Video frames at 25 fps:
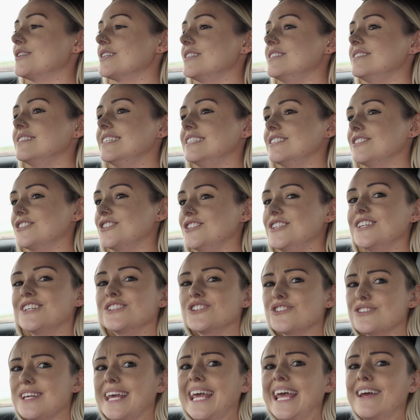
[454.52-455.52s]
and you can
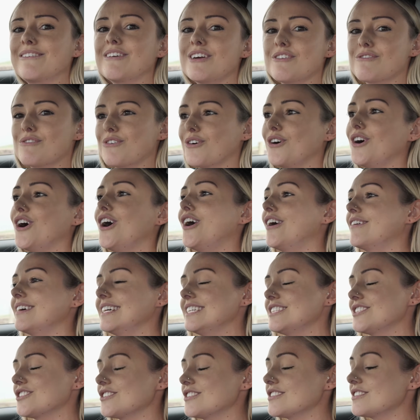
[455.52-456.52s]
just hear it roar.
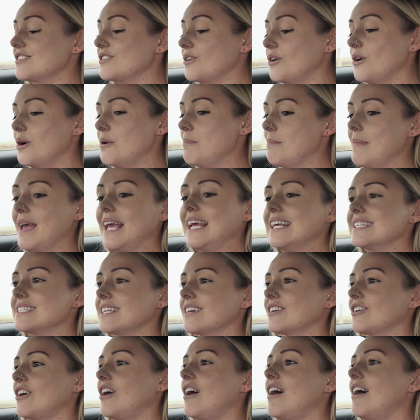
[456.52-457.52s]
It's just an
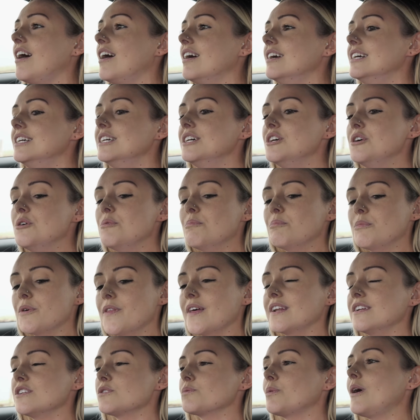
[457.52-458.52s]
amazing car. But
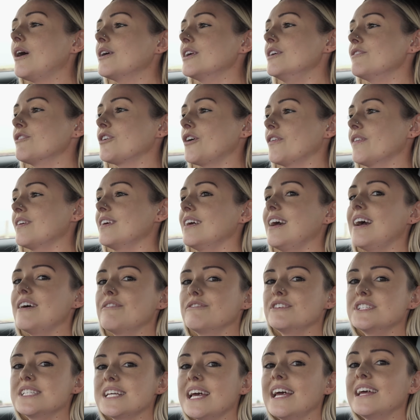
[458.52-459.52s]
then as well, you've got the
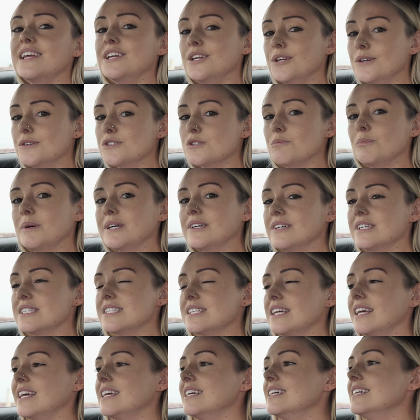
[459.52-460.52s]
everyday
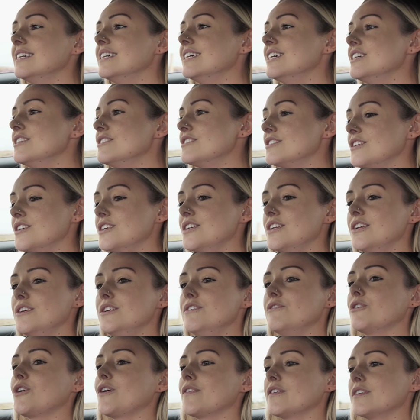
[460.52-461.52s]
usability. So you know,
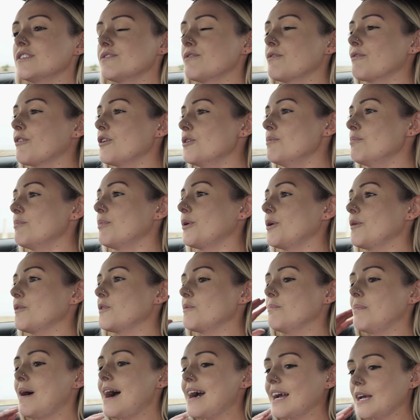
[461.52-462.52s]
you've got the front boot,
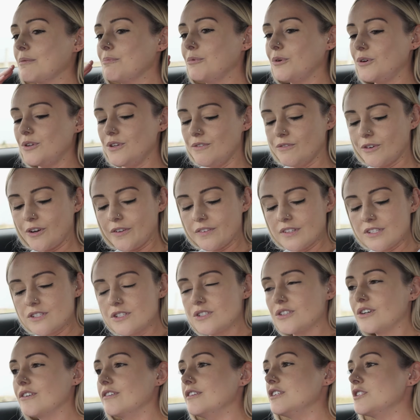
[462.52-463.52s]
the back boot, you've got the
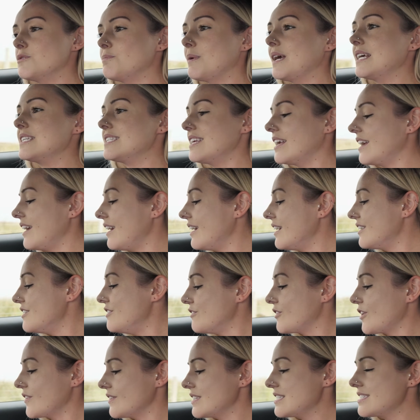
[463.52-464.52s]
storage space here, you've got the